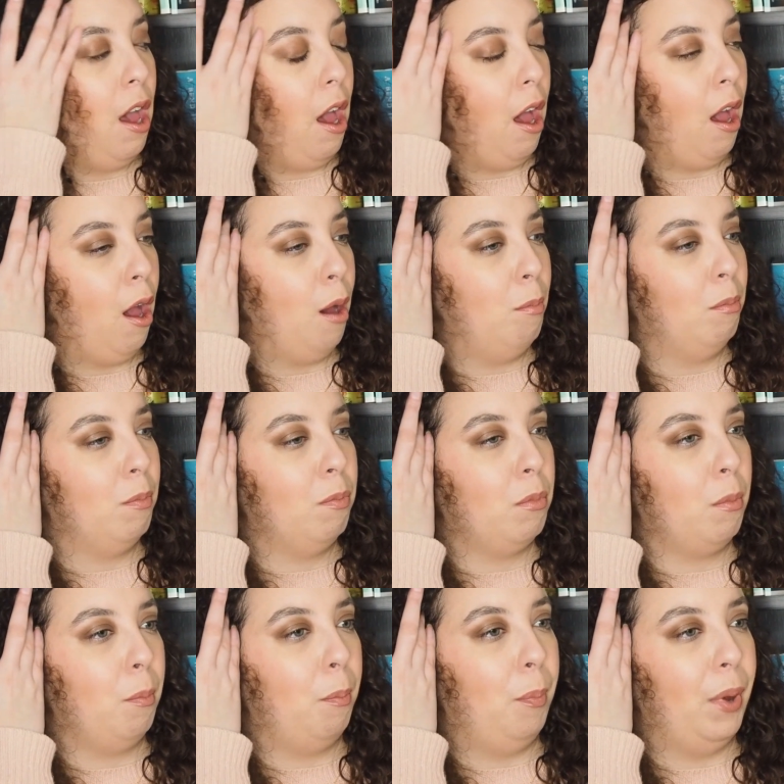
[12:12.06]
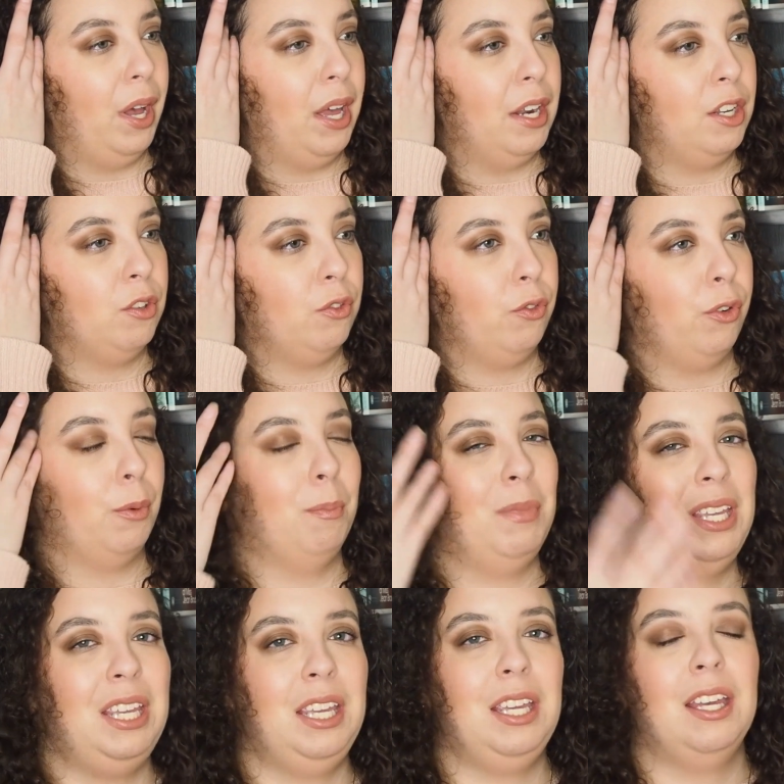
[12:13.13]
Um, but for
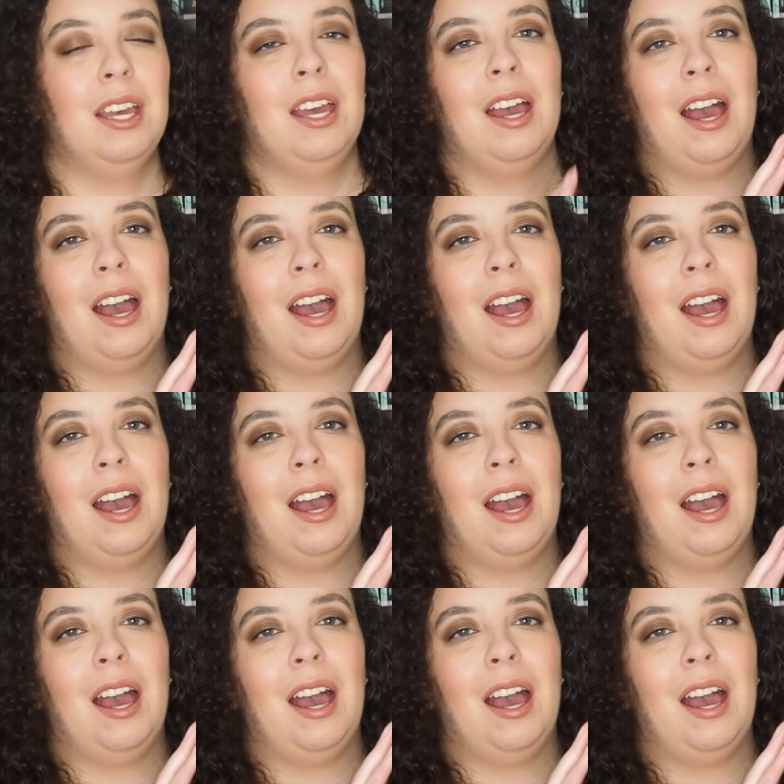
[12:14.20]
me,